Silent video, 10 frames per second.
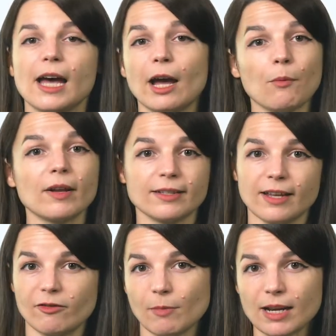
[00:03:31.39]
I want to
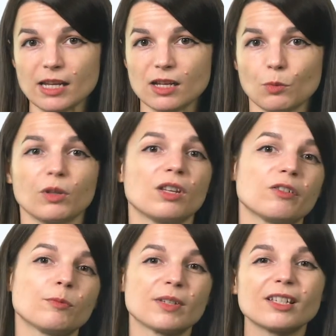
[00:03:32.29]
save money, with no
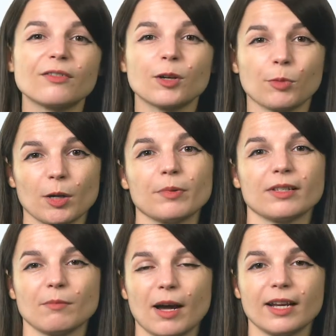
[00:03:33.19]
specific purpose
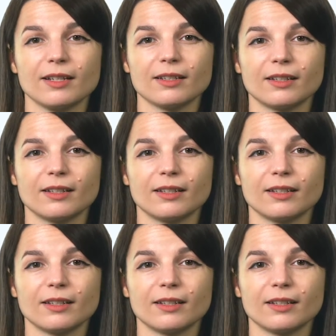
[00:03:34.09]
in mind.